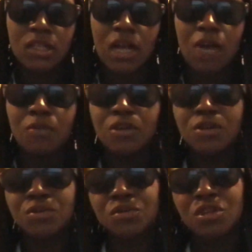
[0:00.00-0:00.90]
I want to
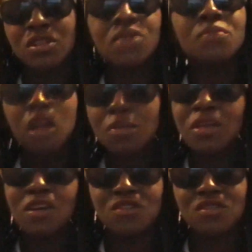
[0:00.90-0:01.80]
go to the
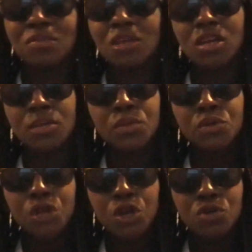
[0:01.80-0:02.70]
BAP concert. I'm not gonna be able
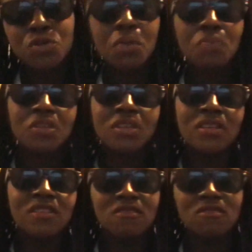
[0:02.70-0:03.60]
to go, so I'm
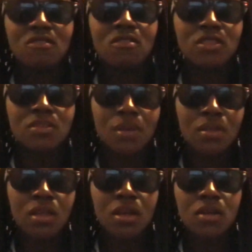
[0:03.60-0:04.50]
pretty salty
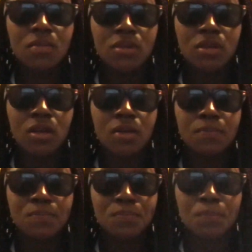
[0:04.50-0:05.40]
about that. But
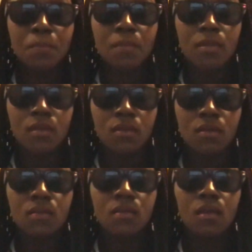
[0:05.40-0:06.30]

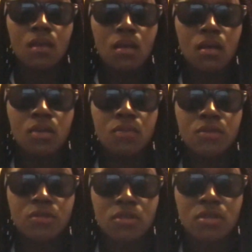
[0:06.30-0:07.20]
yeah, it
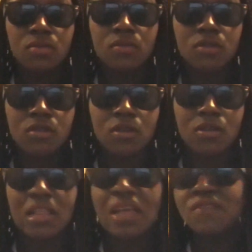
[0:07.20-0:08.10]
was a
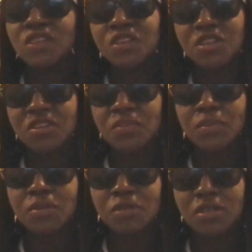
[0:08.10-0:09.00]
life-changing
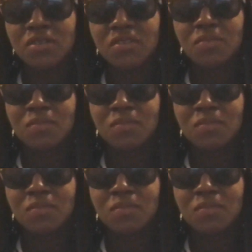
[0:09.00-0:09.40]
experience.